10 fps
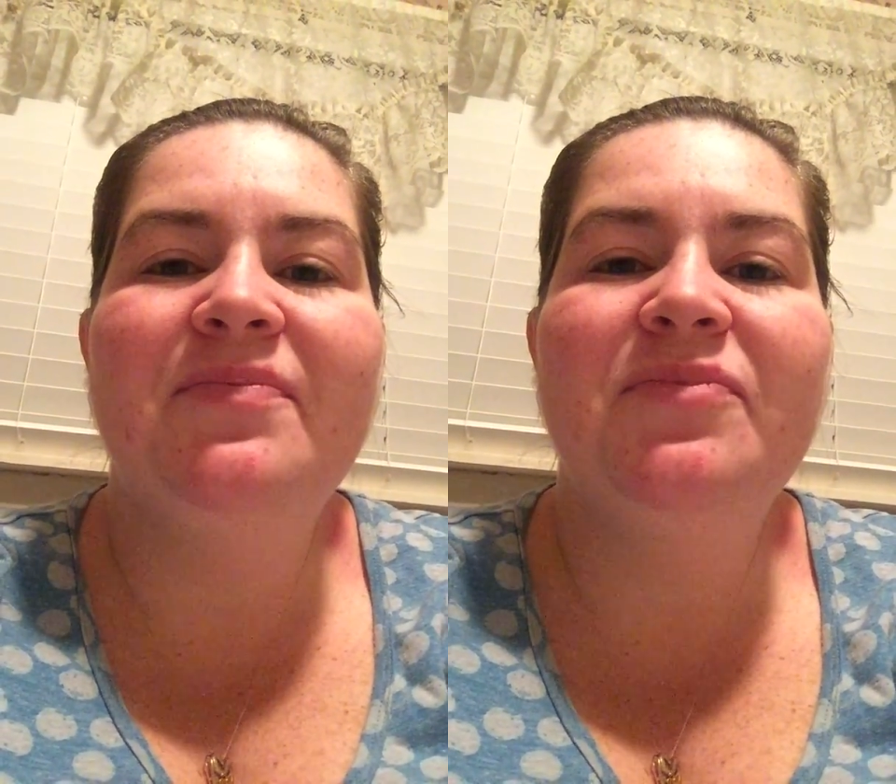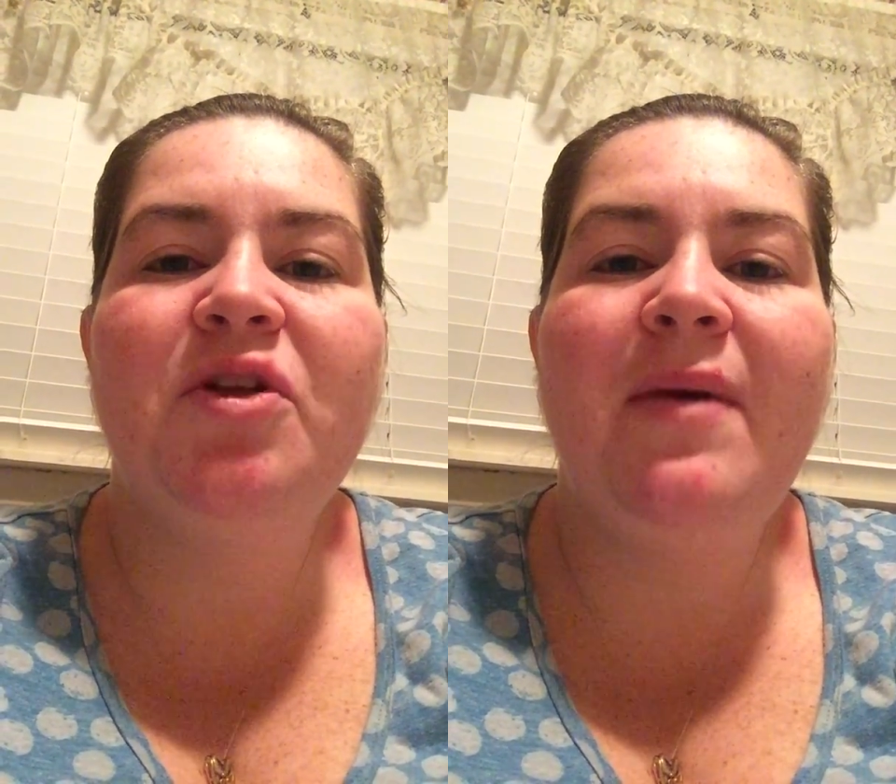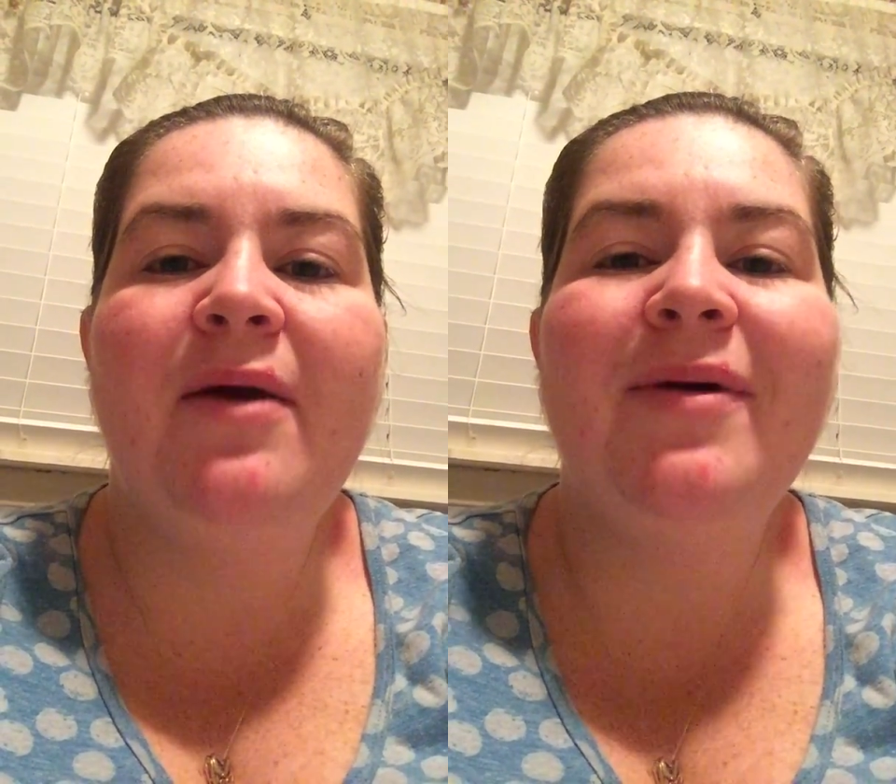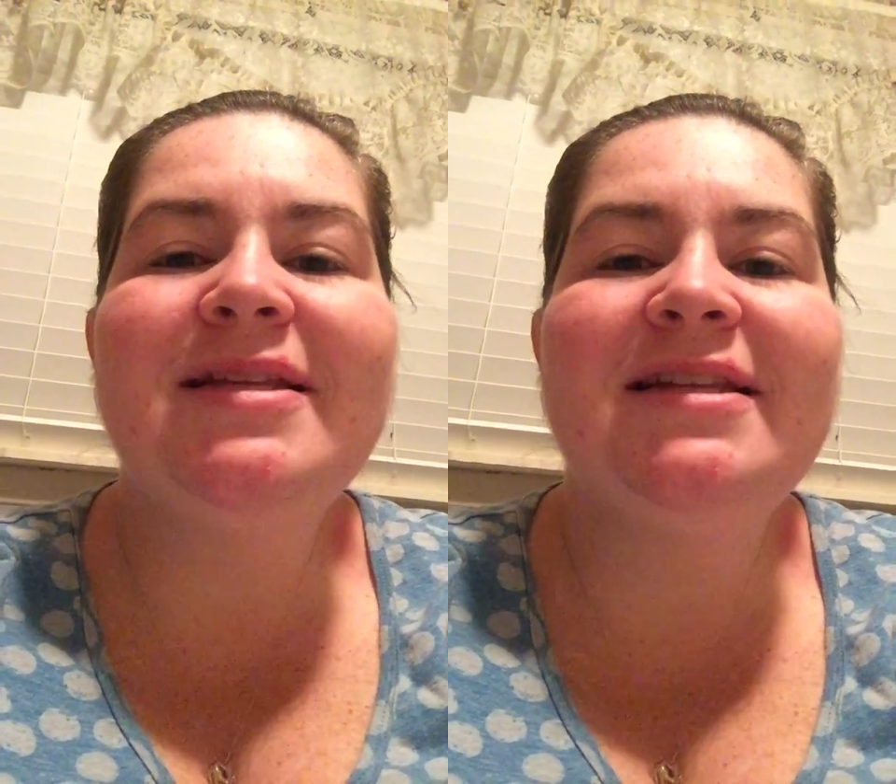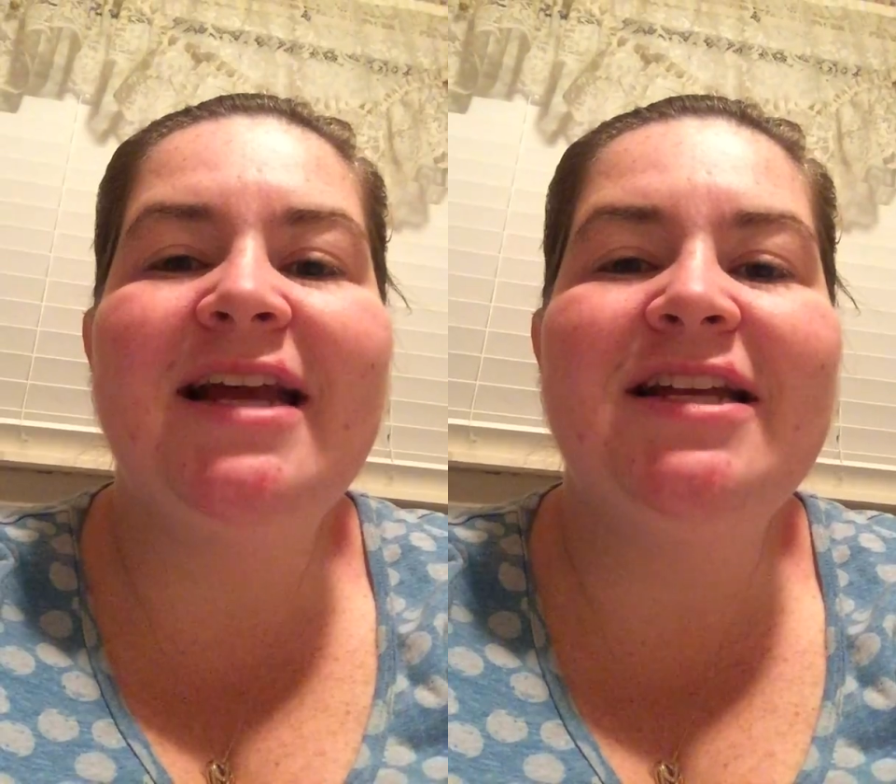no matter
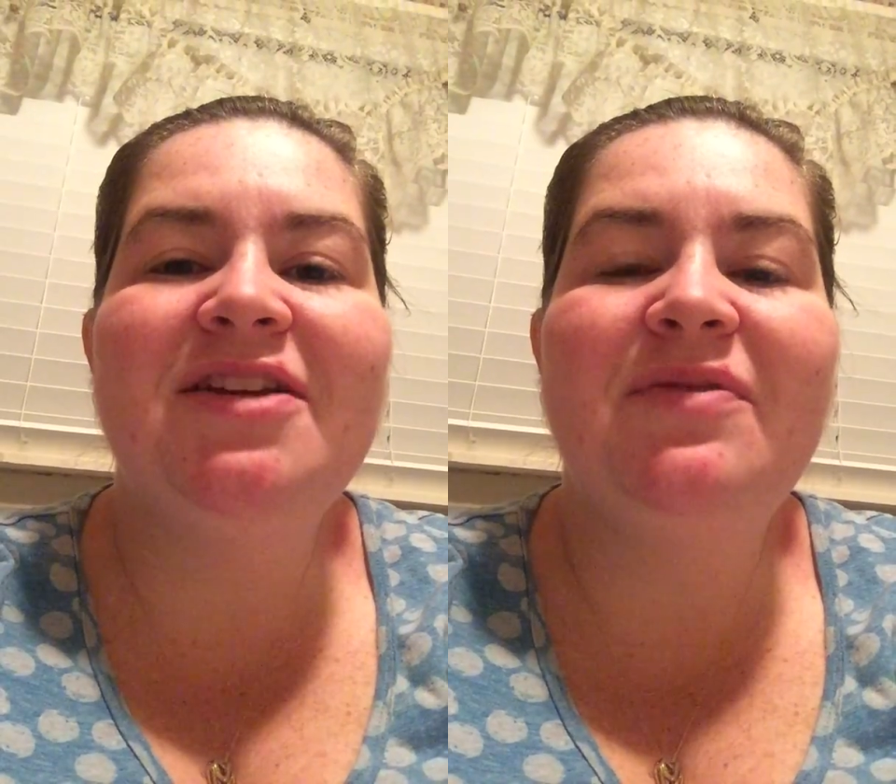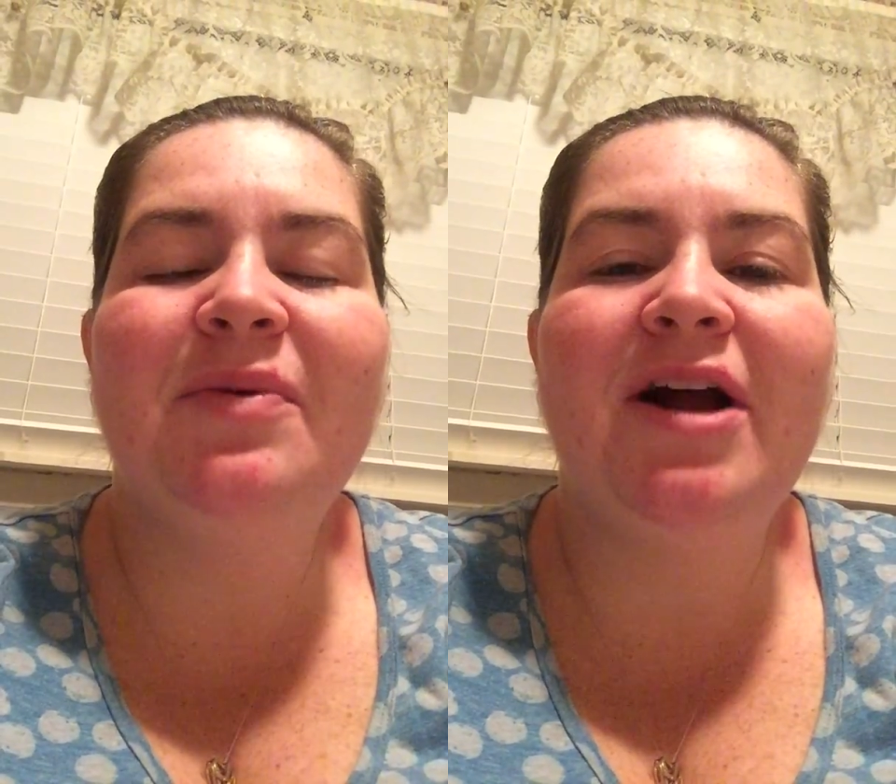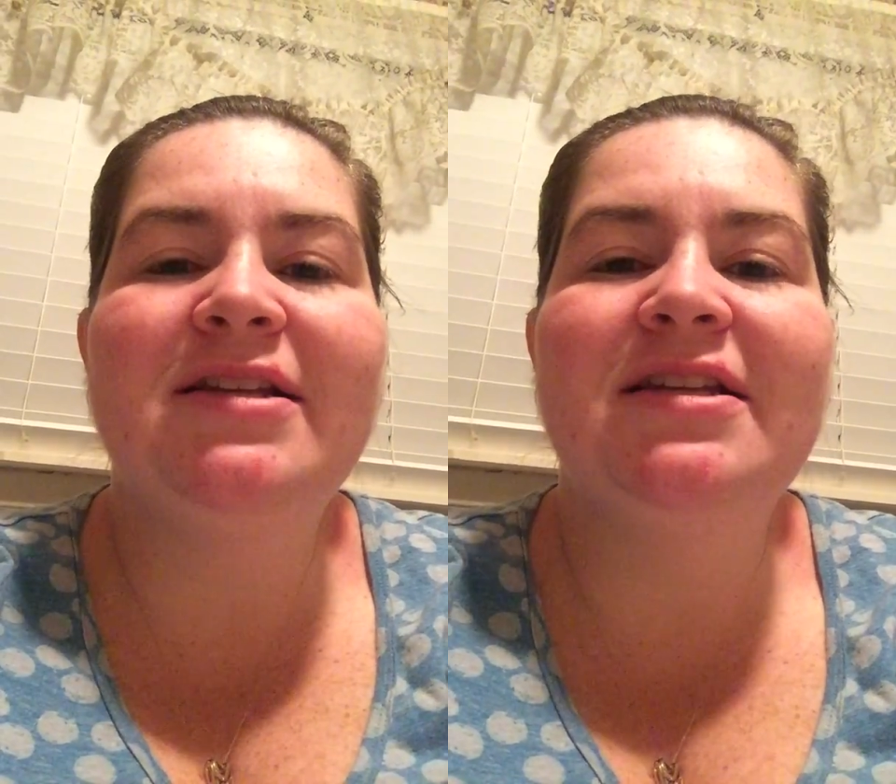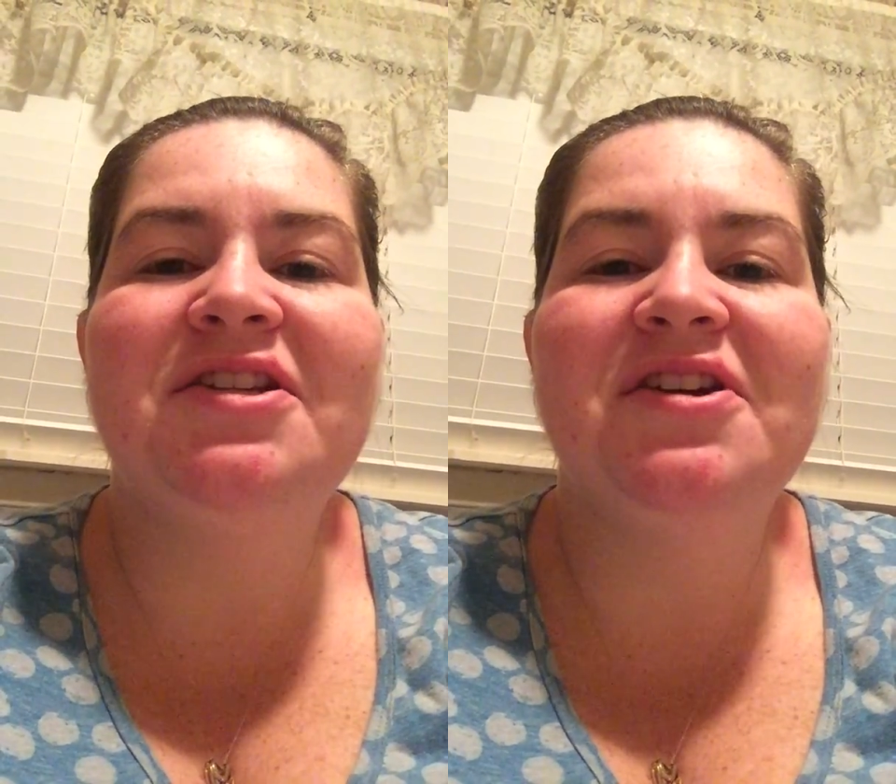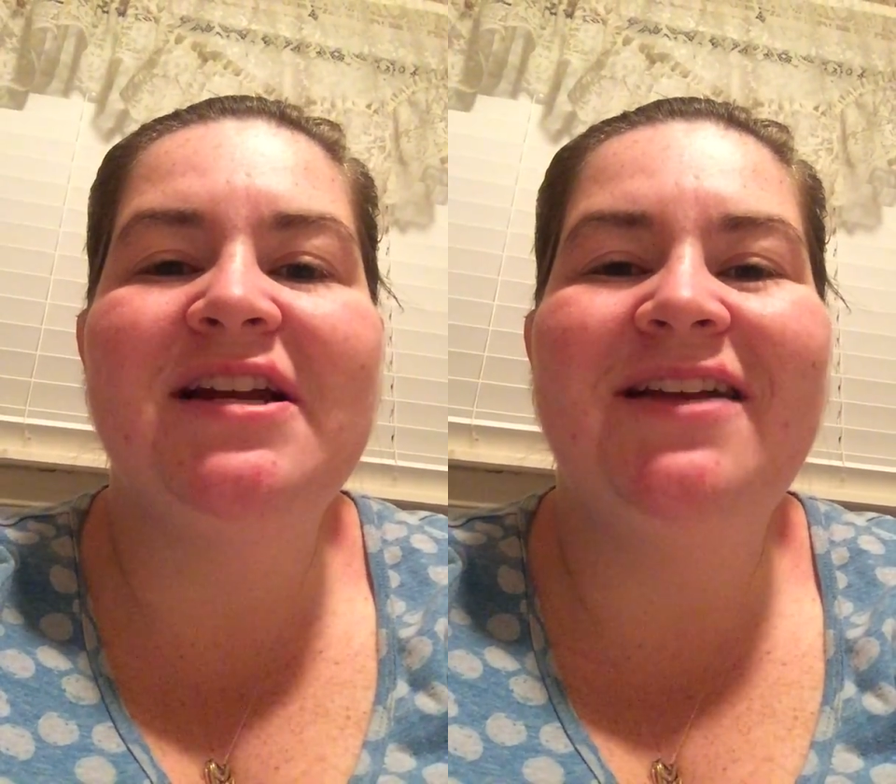what stage of the process
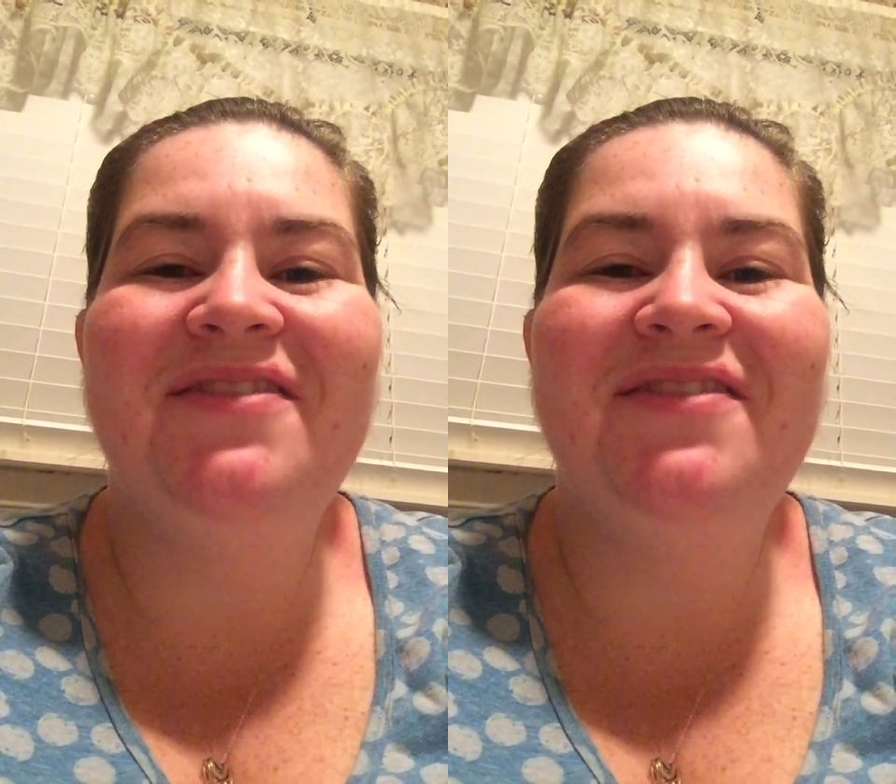you're in.